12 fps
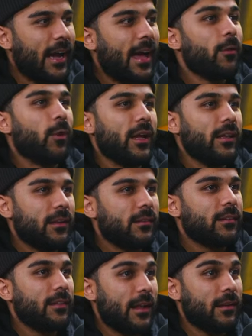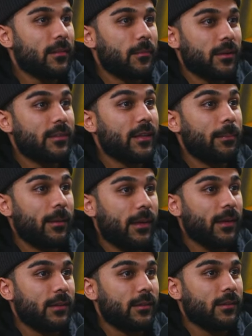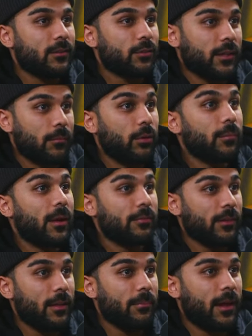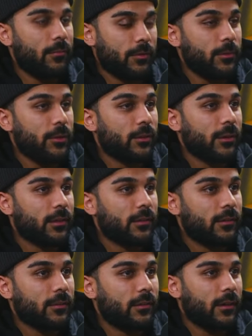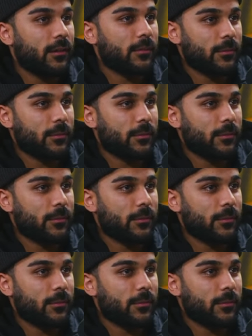I had to wait to the end of the month to get paid so I can book my flight back. I'm from New York, right?